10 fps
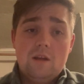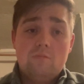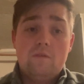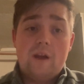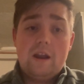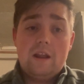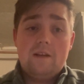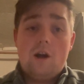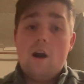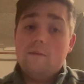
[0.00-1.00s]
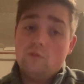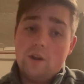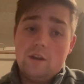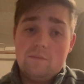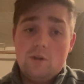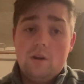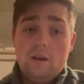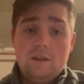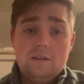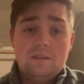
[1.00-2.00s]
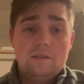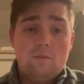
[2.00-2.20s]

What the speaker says: providing off grid communities